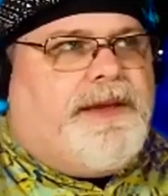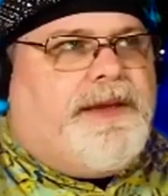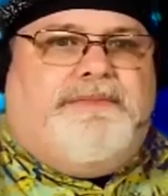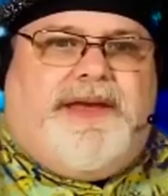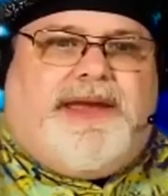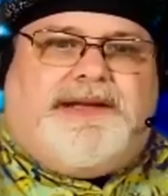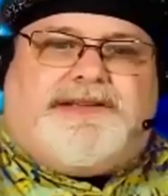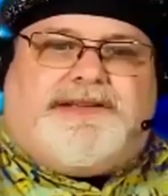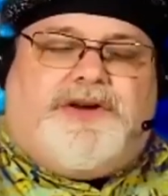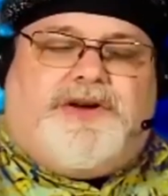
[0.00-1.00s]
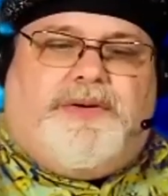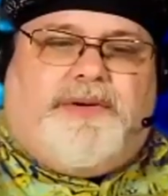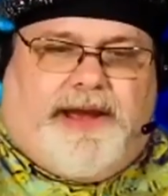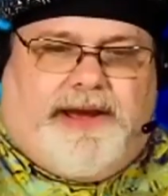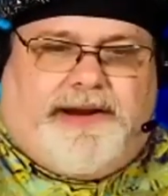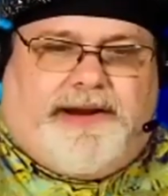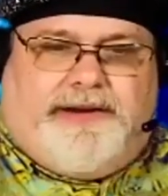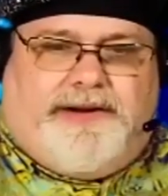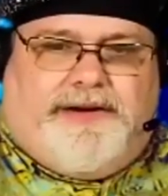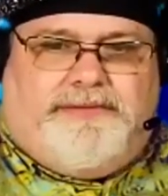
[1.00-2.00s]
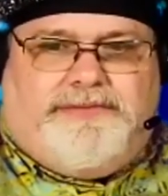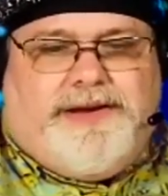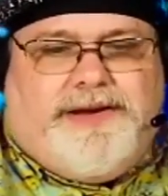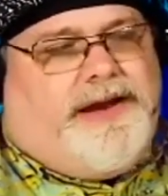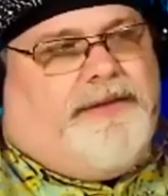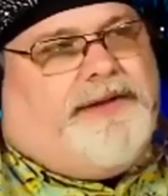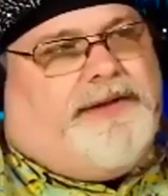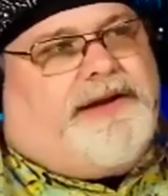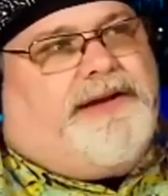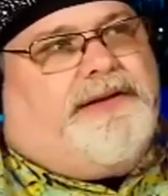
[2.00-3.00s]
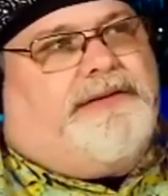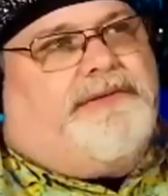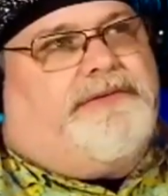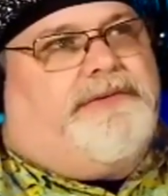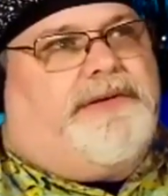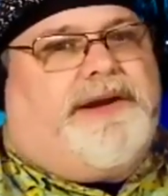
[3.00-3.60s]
making some dough at it. You know, I'm not gonna I'm not